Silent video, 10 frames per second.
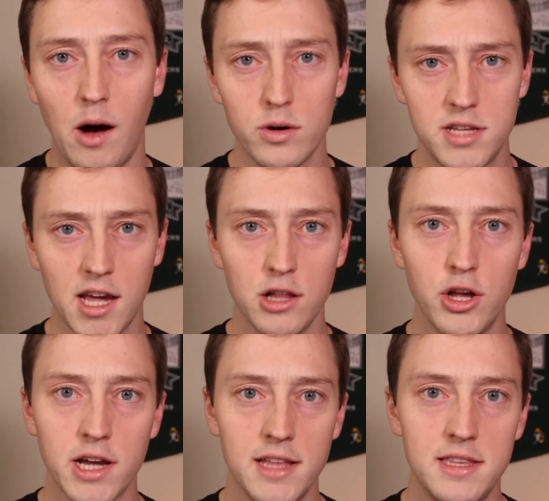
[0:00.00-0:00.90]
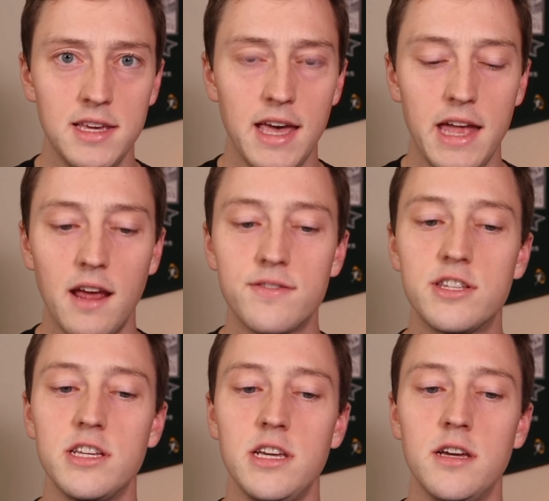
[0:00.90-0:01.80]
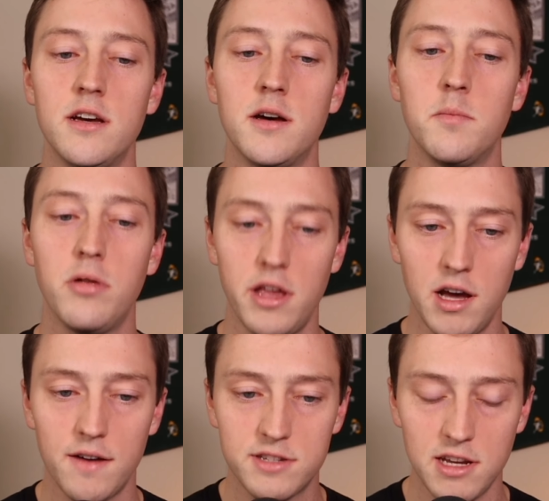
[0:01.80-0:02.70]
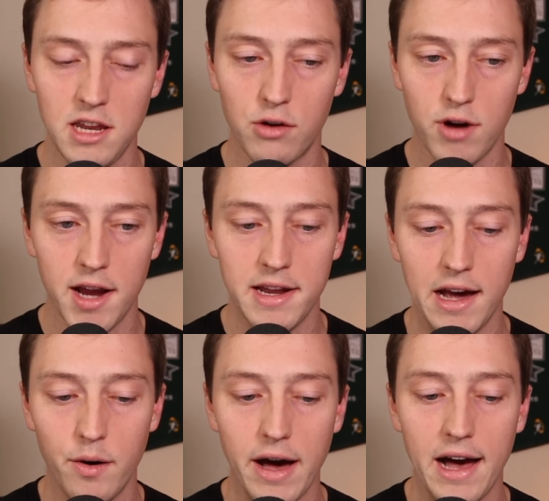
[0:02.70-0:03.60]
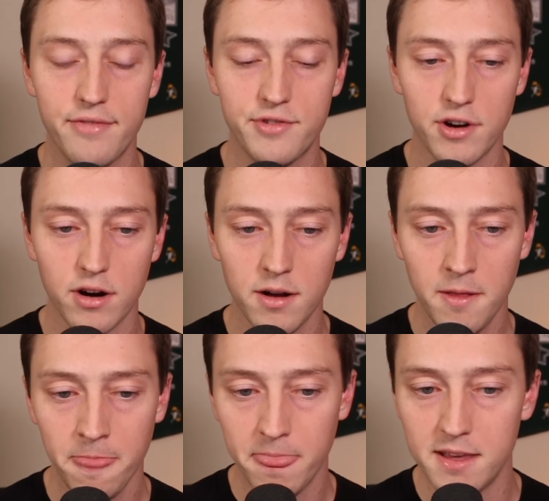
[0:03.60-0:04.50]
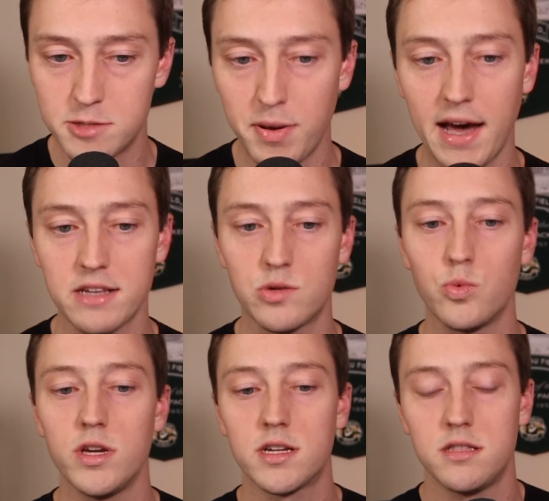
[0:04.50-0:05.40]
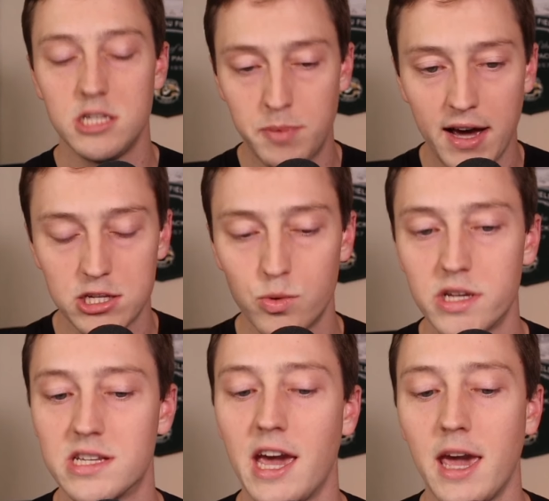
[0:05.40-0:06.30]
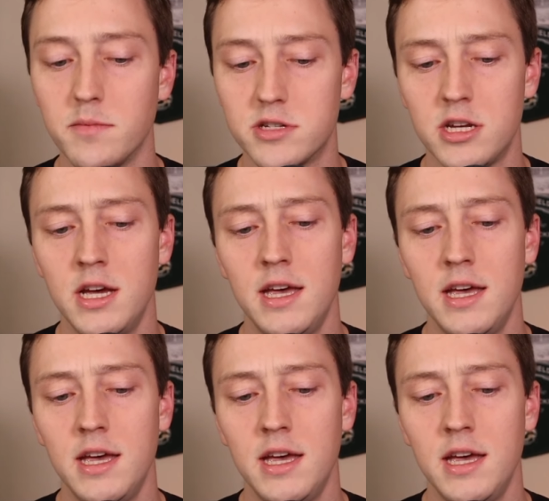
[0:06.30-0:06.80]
I want to take a look at the NFC playoff seeding right now after this past week, these past week's games.